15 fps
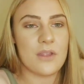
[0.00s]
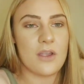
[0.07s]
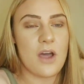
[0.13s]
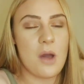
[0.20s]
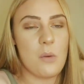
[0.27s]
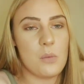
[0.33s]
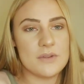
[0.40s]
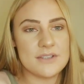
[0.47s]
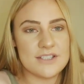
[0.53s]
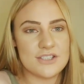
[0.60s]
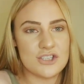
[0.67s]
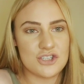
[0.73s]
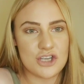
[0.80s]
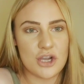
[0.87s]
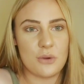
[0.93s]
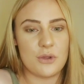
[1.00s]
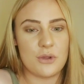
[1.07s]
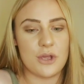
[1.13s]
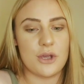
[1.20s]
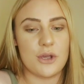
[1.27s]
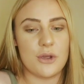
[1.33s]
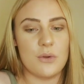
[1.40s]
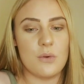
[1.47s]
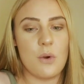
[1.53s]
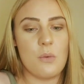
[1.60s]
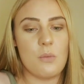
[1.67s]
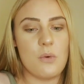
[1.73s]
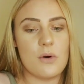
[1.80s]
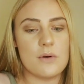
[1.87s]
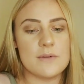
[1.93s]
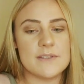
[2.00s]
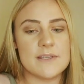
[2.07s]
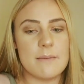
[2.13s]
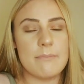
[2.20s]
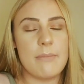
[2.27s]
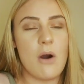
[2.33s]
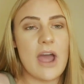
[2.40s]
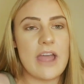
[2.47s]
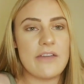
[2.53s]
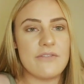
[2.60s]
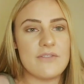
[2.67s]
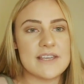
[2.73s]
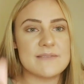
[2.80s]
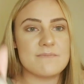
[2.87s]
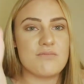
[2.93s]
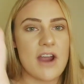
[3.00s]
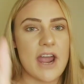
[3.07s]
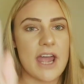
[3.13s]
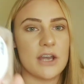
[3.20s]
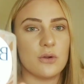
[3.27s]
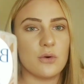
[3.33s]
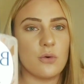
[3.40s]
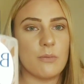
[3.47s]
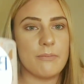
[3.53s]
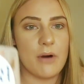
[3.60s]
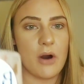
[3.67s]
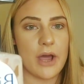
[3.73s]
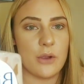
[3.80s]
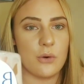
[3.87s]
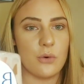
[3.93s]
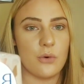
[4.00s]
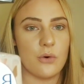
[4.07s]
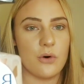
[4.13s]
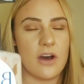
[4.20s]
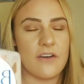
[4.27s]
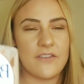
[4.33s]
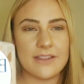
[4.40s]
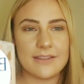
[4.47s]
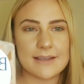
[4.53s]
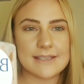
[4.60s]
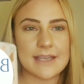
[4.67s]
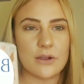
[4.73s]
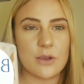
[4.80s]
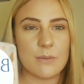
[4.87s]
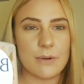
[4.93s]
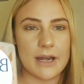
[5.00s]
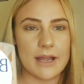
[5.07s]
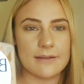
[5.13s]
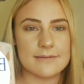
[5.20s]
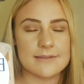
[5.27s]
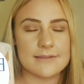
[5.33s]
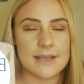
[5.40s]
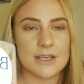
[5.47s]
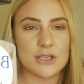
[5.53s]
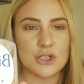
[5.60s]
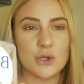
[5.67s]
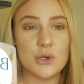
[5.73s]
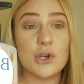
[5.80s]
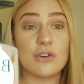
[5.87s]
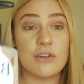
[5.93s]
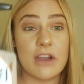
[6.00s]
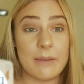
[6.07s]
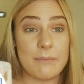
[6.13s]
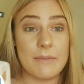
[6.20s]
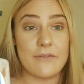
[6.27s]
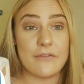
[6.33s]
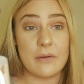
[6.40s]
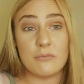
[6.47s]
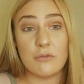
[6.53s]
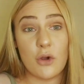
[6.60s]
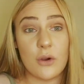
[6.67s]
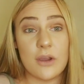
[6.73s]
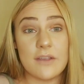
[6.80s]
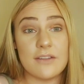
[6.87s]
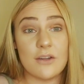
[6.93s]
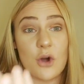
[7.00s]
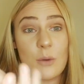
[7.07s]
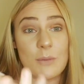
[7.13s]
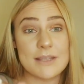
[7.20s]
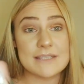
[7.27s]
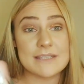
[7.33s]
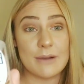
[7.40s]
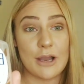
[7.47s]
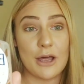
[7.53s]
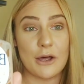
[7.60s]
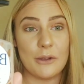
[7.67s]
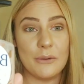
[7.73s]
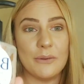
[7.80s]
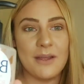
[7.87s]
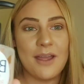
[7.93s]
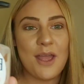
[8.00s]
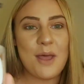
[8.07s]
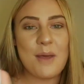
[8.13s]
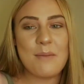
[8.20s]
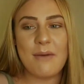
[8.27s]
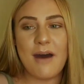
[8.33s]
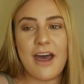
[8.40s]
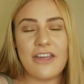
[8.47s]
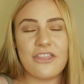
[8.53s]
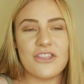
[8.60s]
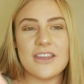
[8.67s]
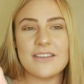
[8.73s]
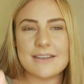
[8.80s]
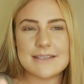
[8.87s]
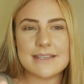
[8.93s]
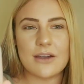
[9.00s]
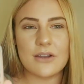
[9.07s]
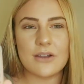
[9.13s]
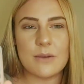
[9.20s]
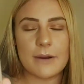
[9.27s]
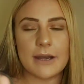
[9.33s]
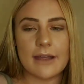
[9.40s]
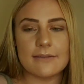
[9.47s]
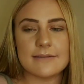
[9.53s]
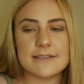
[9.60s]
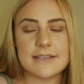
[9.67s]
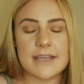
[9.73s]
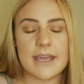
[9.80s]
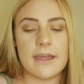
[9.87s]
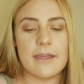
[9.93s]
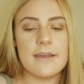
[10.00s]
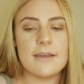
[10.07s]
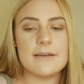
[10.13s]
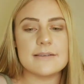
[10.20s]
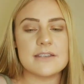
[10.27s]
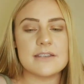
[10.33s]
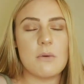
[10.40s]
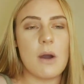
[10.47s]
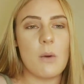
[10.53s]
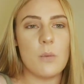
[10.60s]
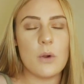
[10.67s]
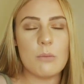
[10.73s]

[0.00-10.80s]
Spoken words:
I wanted to show you was by this brand called Bior. I think that's how you pronounce it. Do correct me if I'm wrong in the comments below, but I think that's how you pronounce it. So I will